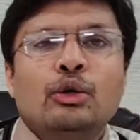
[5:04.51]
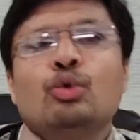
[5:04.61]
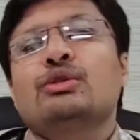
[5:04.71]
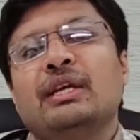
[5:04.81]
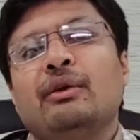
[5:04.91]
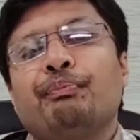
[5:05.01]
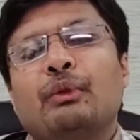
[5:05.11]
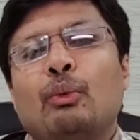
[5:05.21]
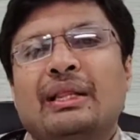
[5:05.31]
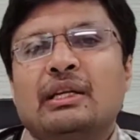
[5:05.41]
to see
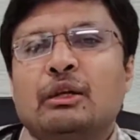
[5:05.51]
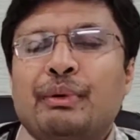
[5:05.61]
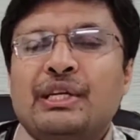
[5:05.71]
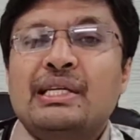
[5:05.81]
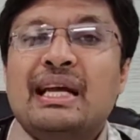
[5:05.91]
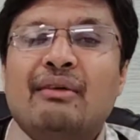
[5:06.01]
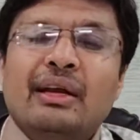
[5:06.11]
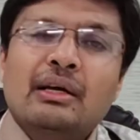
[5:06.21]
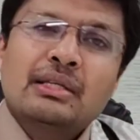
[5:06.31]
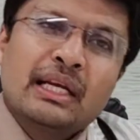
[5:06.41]
whether the patient is
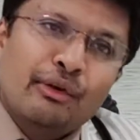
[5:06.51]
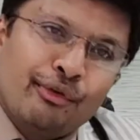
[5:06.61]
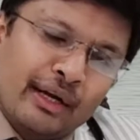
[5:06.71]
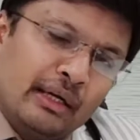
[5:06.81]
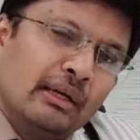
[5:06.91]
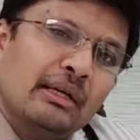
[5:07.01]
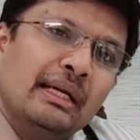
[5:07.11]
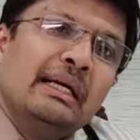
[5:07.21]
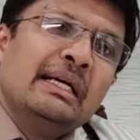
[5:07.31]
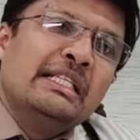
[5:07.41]
having a significant uh,